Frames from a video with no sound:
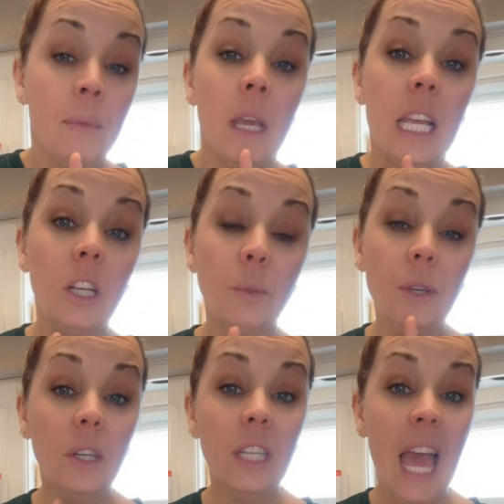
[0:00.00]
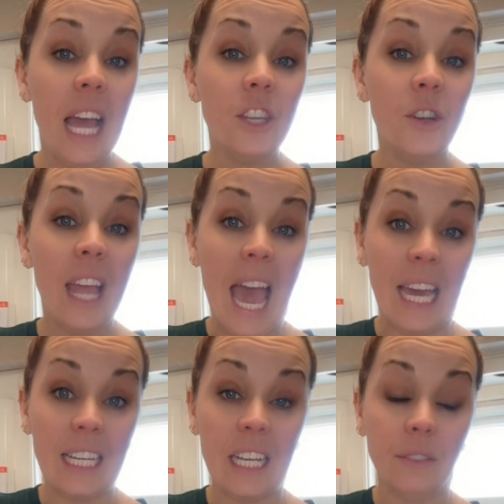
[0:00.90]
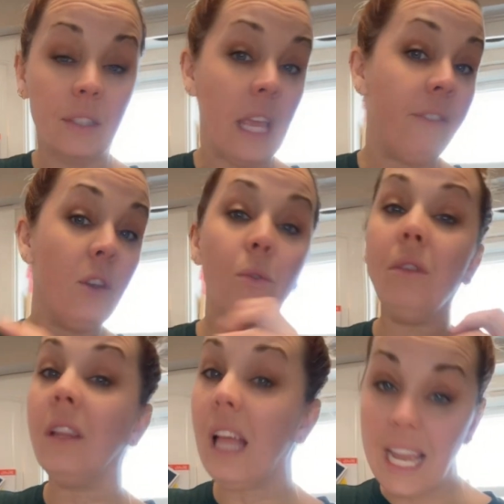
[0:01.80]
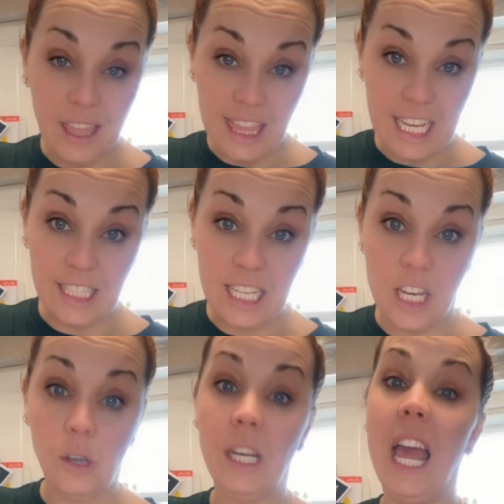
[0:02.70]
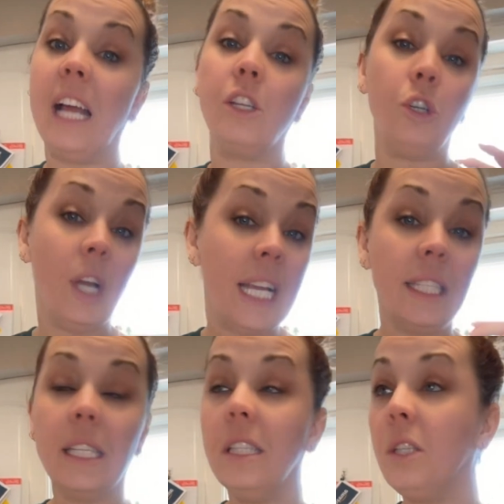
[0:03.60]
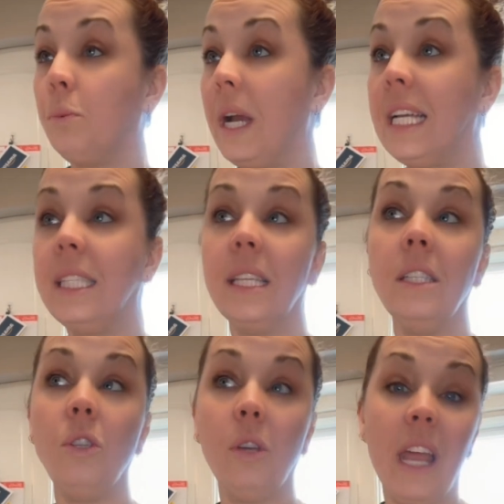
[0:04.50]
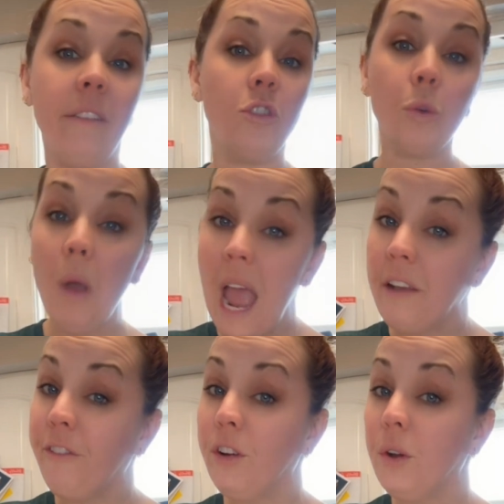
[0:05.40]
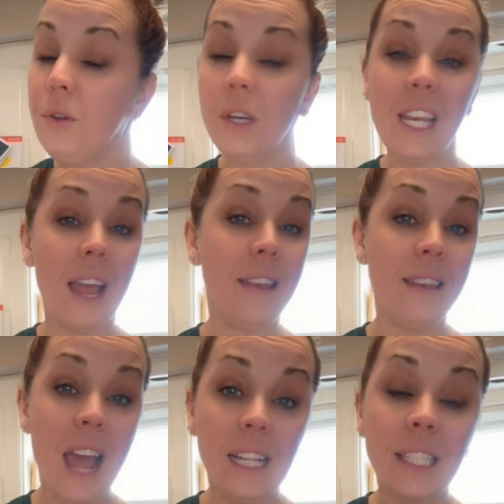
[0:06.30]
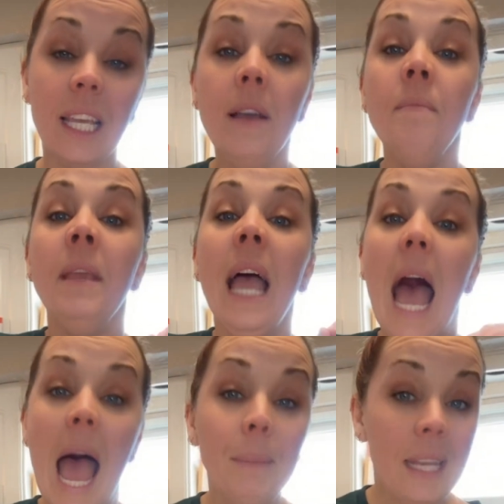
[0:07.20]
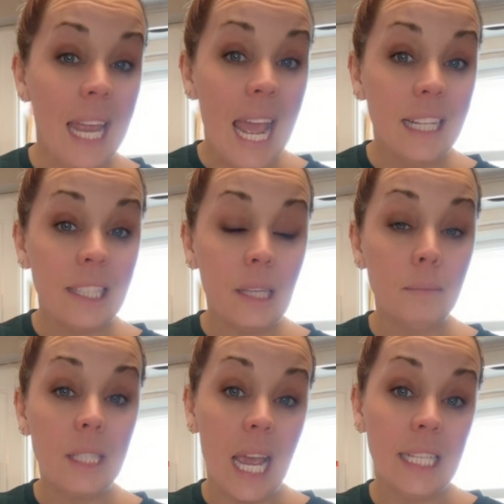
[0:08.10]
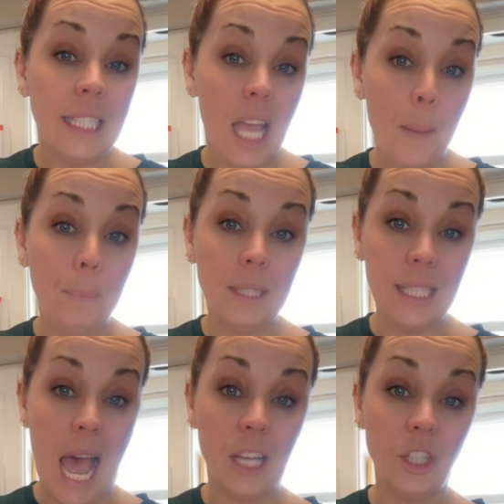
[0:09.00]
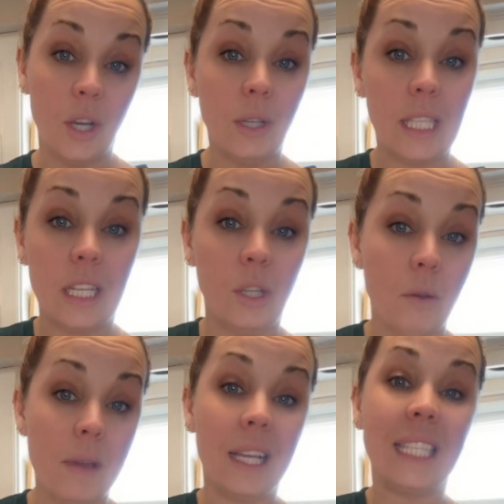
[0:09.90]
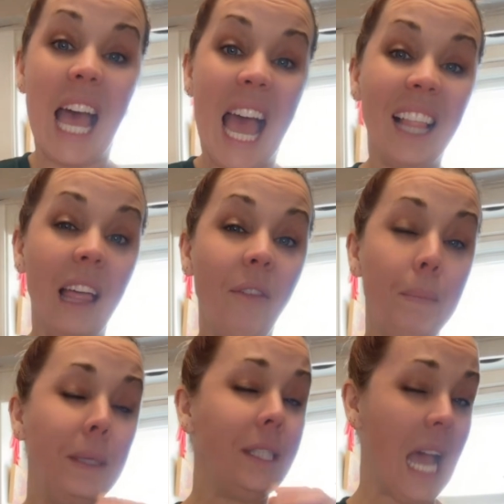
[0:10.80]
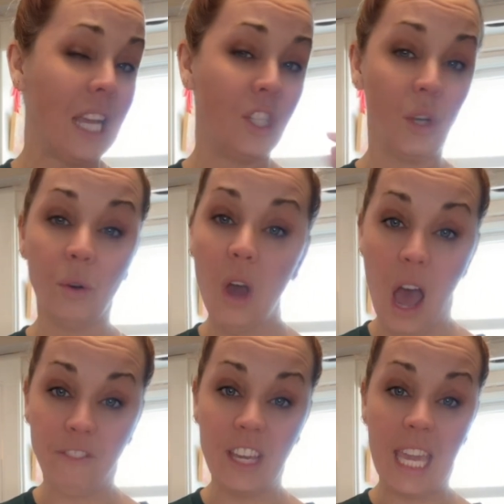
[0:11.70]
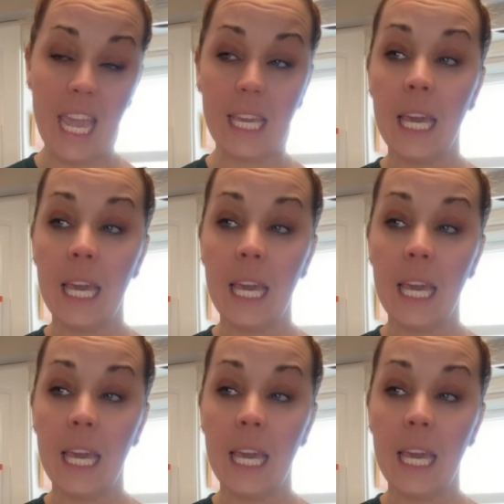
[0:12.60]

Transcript: Here's where you can add your additives. If you like things in it, you can add craisins, raisins, you can have dried fruit, you can add nuts. I'm going to add some diced up pistachios into it because I love a pistachio coffee cake.